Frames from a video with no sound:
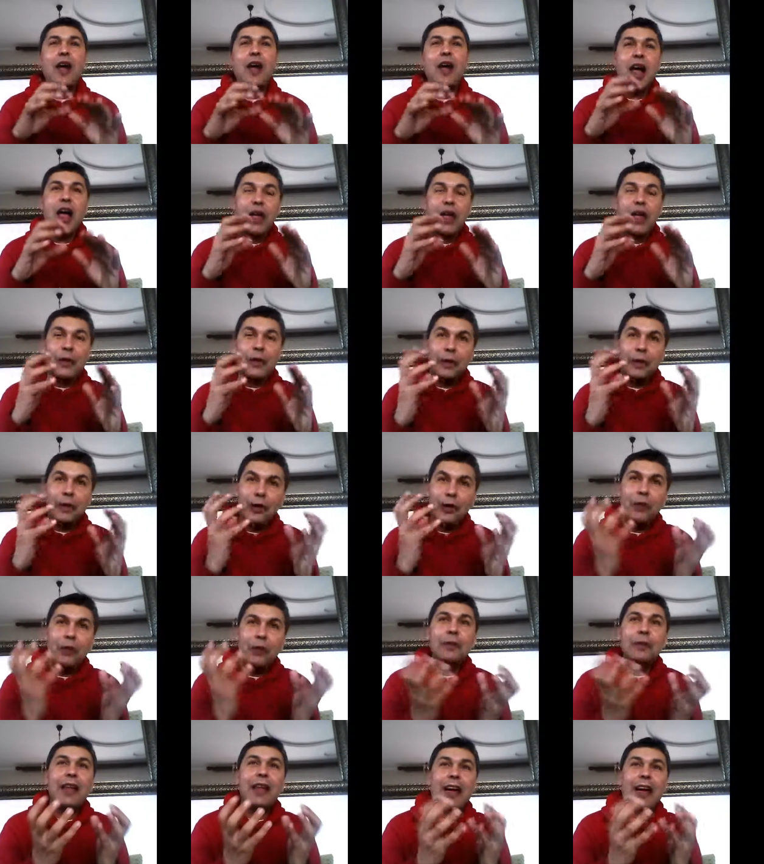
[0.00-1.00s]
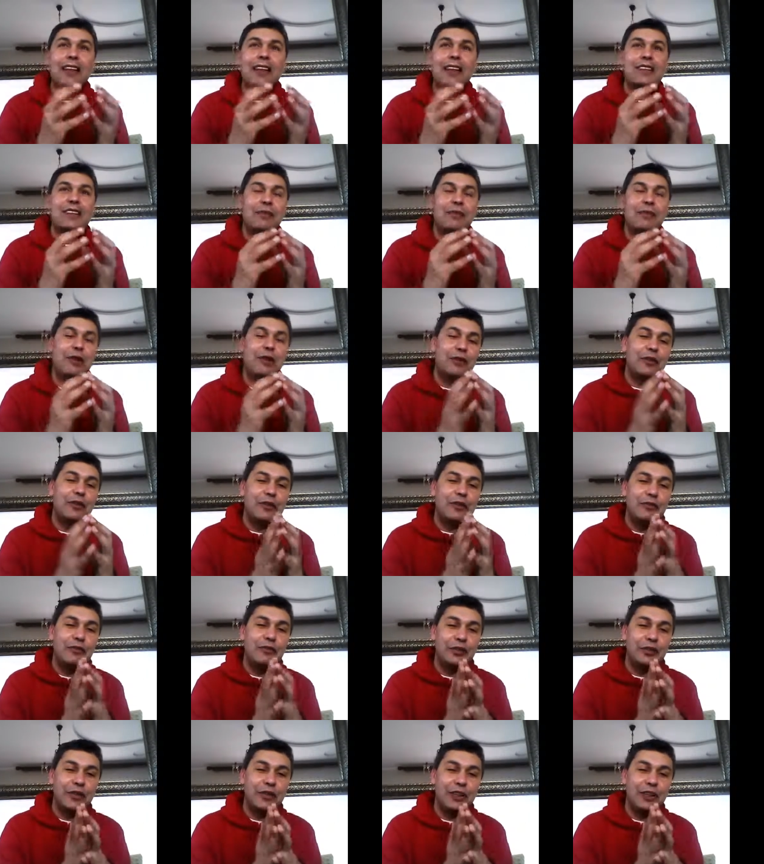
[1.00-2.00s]
a global idea about the
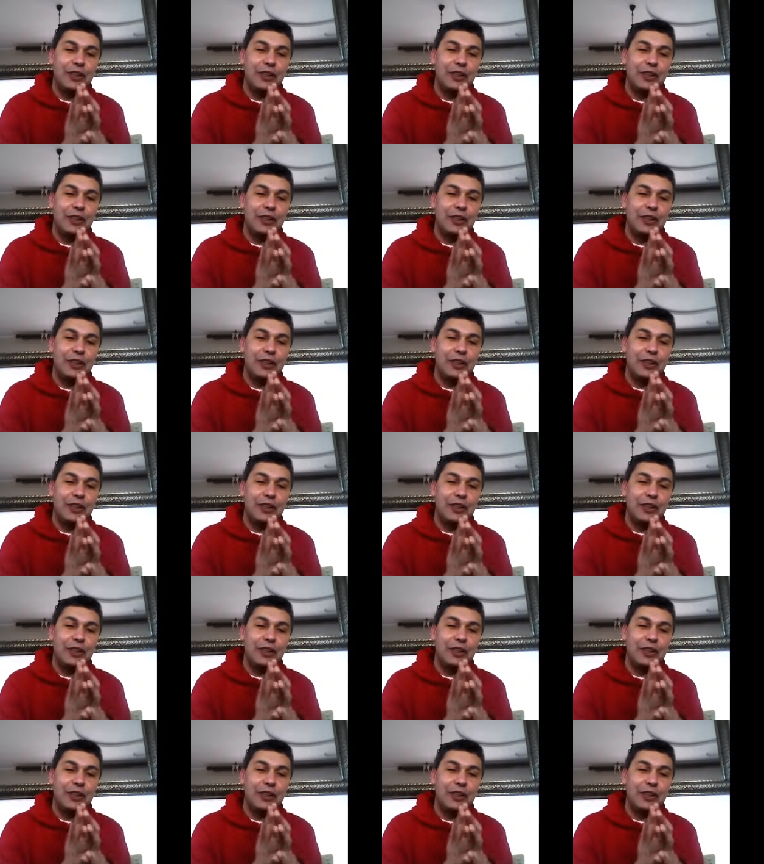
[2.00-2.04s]
movie.